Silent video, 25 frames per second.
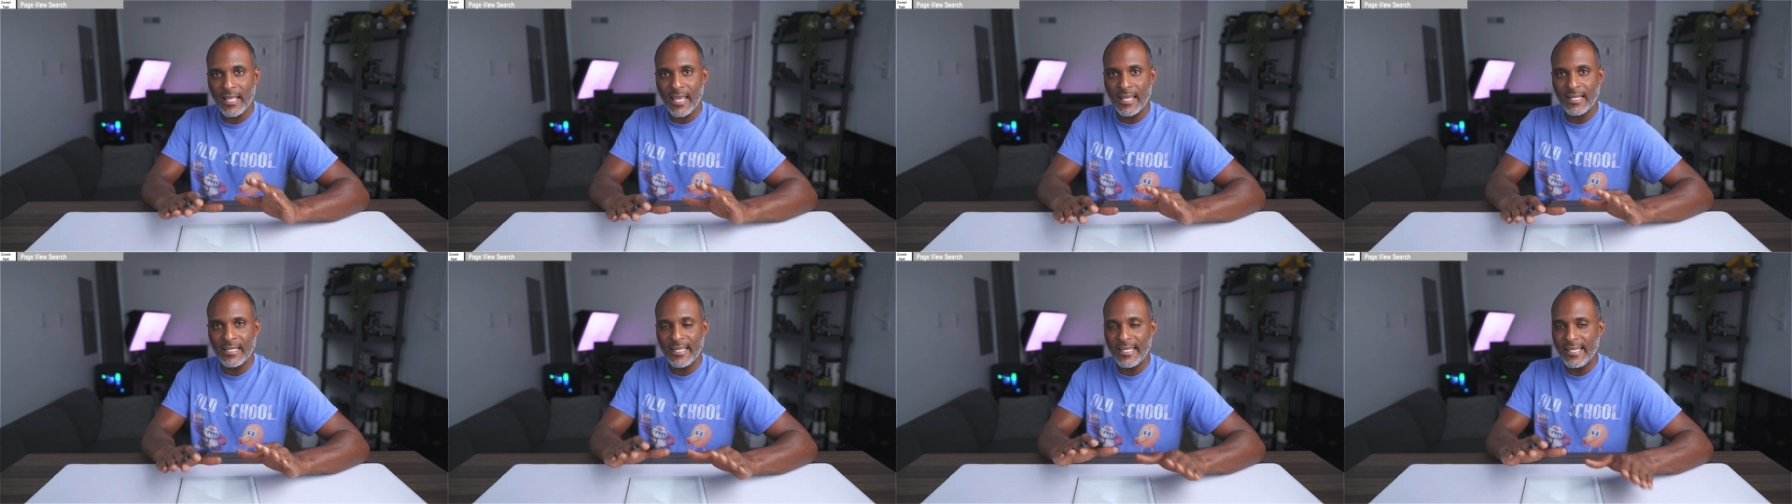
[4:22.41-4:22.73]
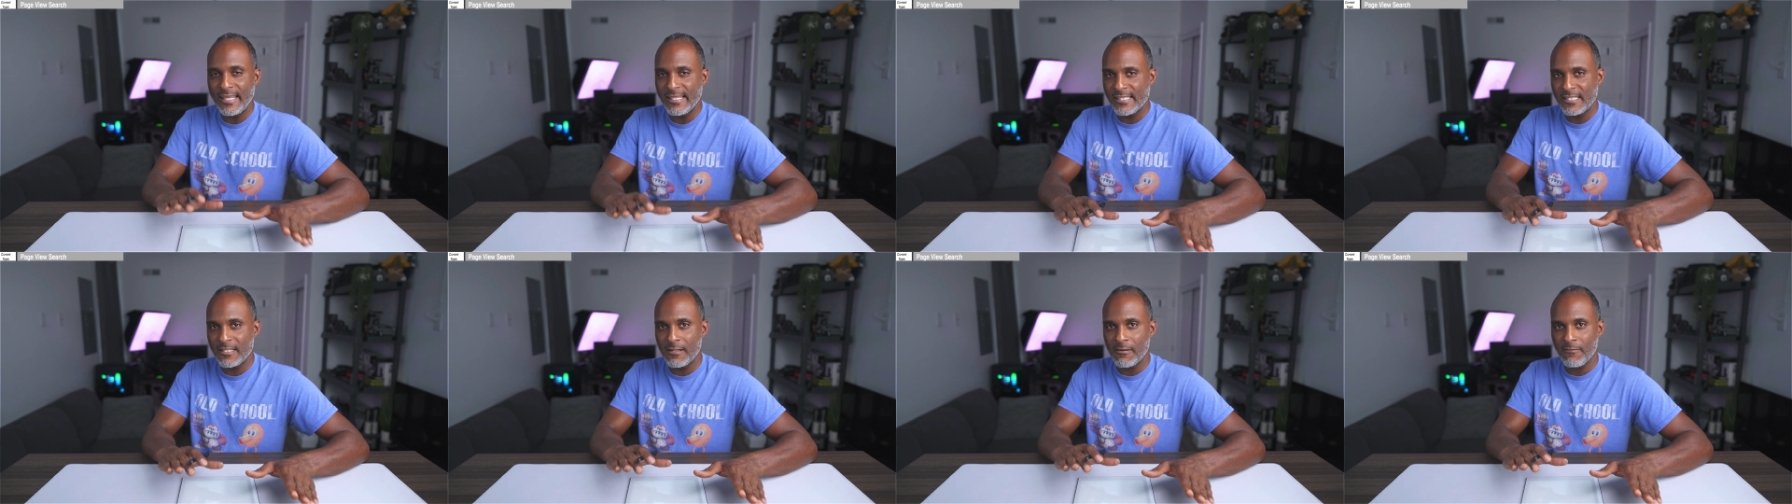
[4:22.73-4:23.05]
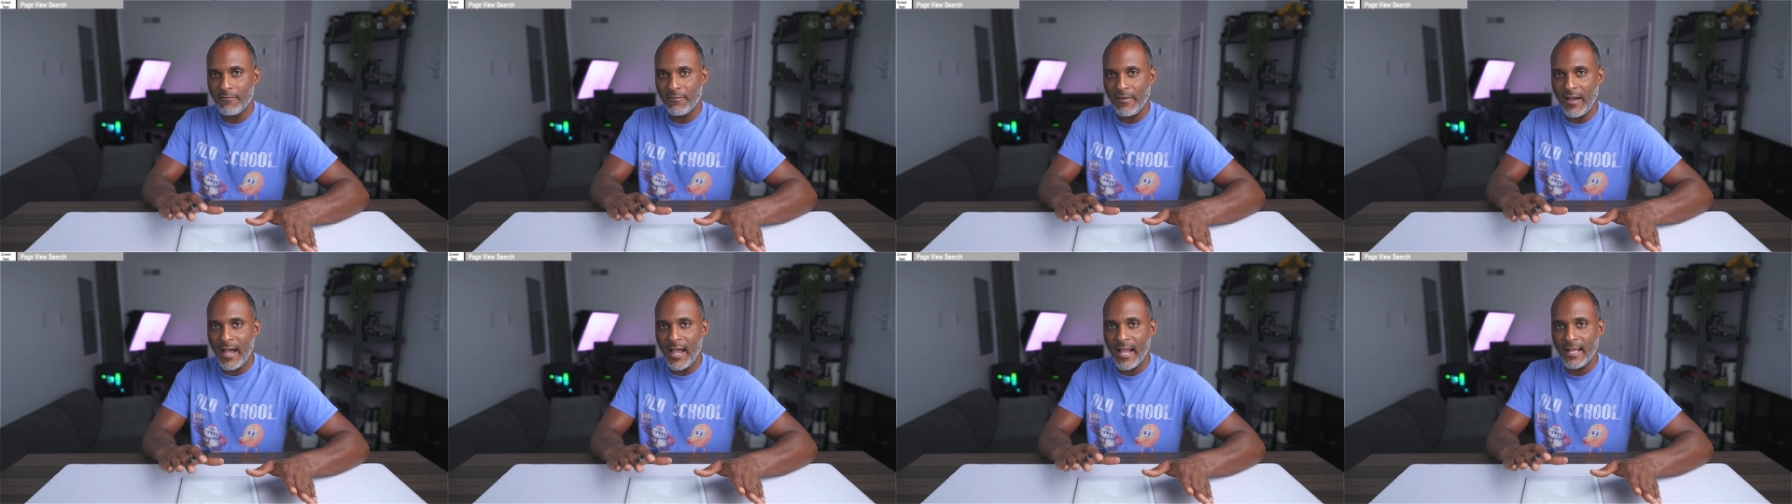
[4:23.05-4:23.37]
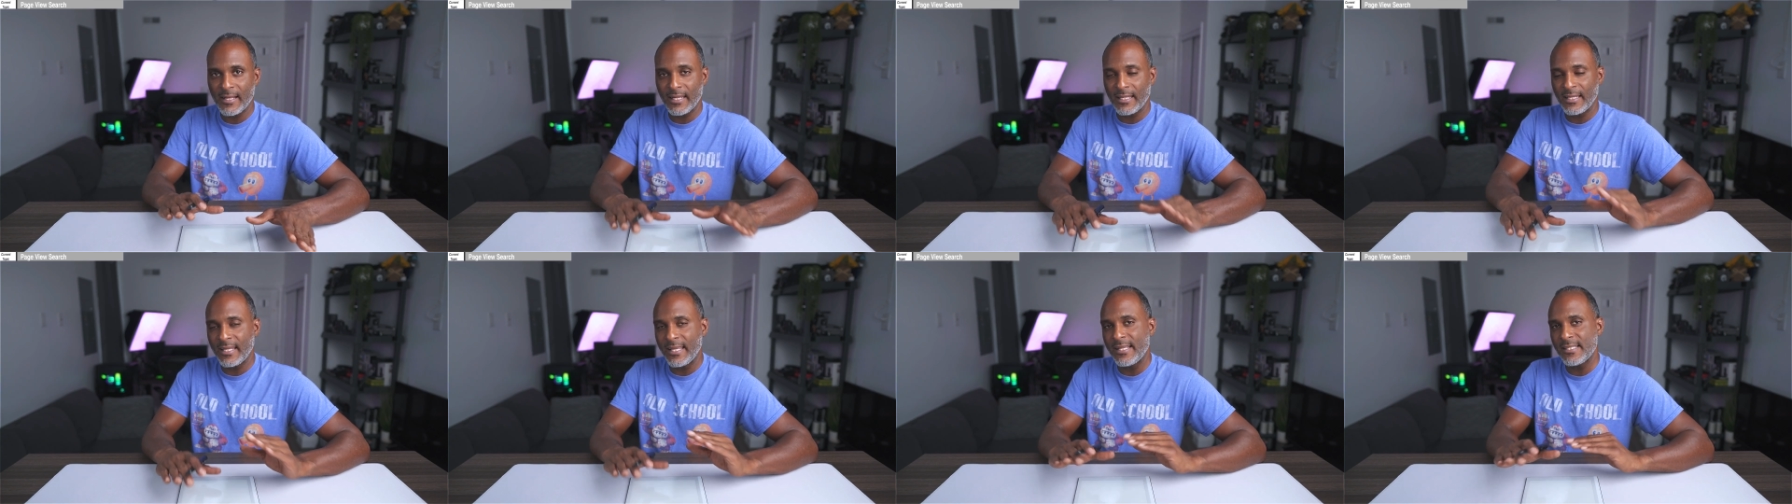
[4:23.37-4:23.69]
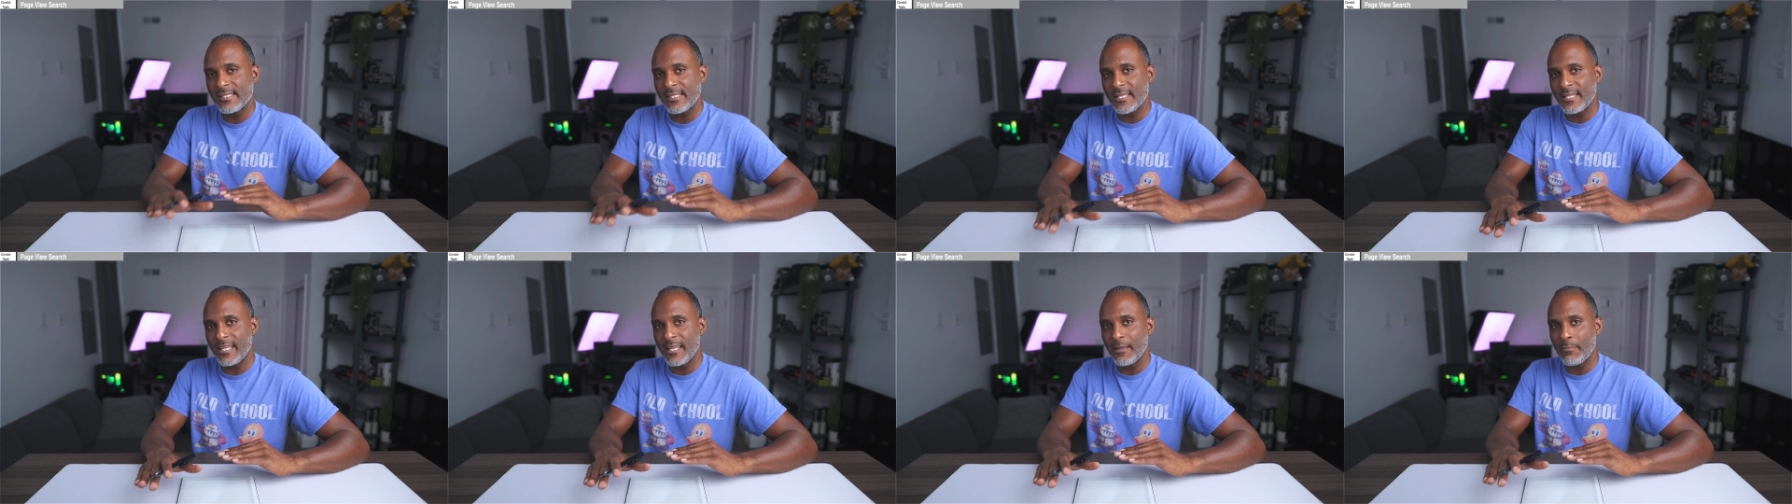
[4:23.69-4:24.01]
and easy to find and
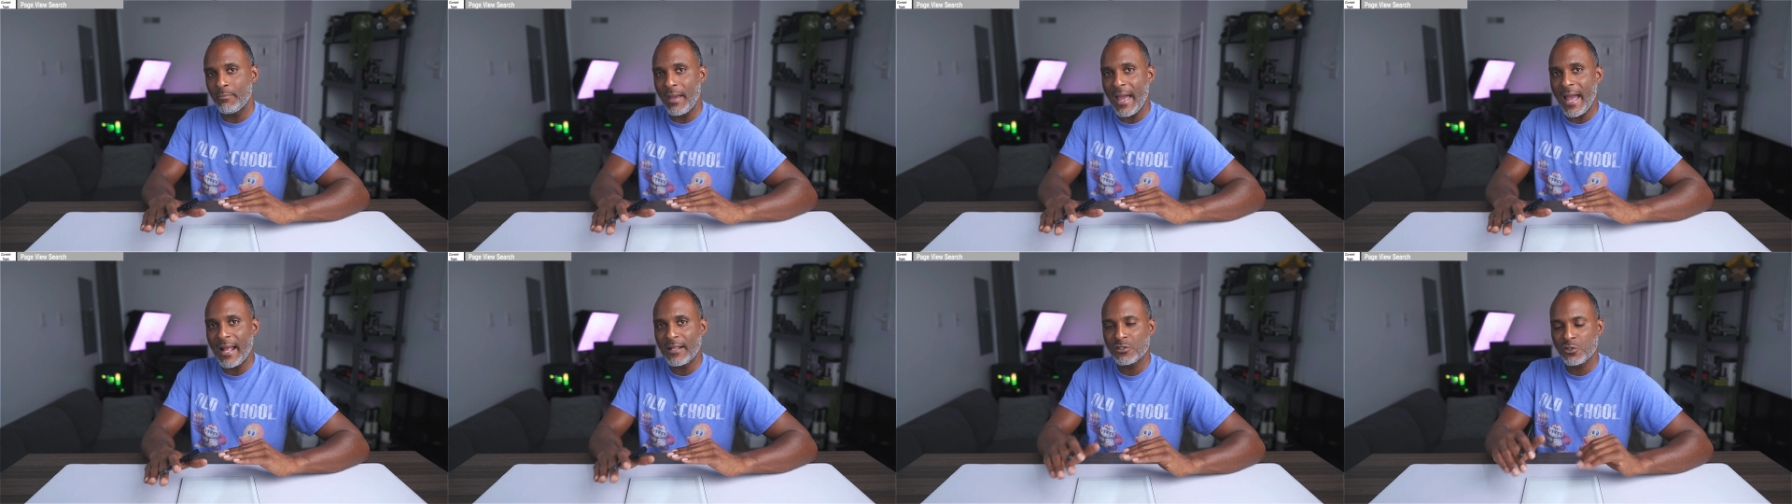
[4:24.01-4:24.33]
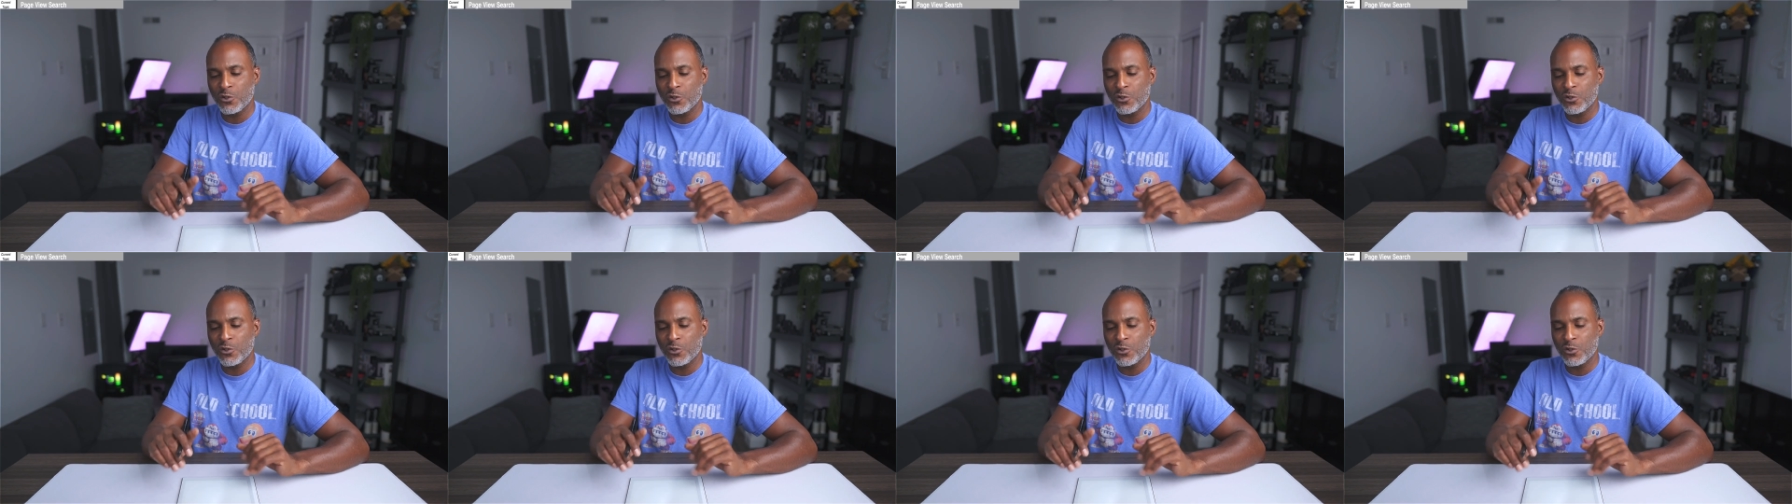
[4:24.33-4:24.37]
easy to get back